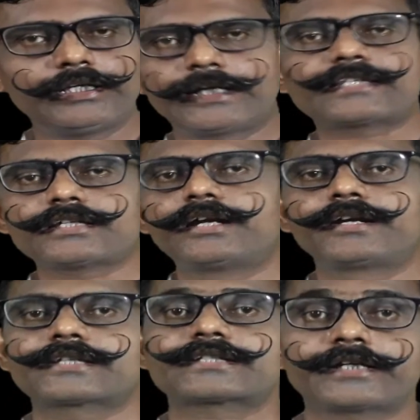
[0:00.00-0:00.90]
let us
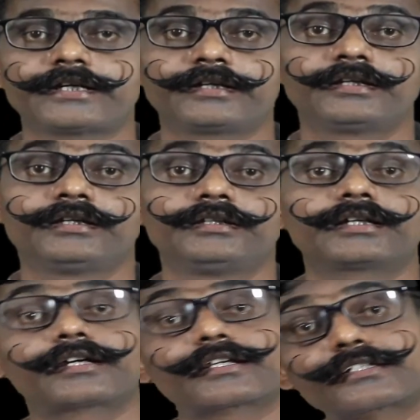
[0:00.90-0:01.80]
understand the
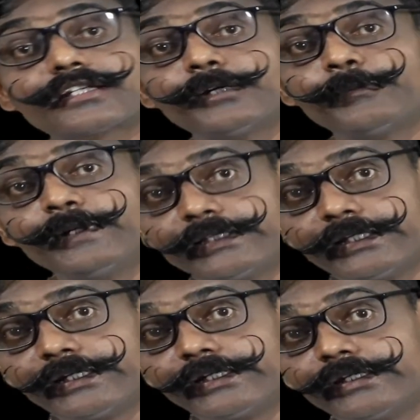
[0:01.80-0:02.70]
crystal field
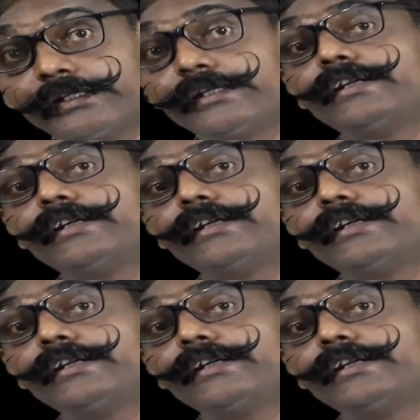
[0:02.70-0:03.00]
theory,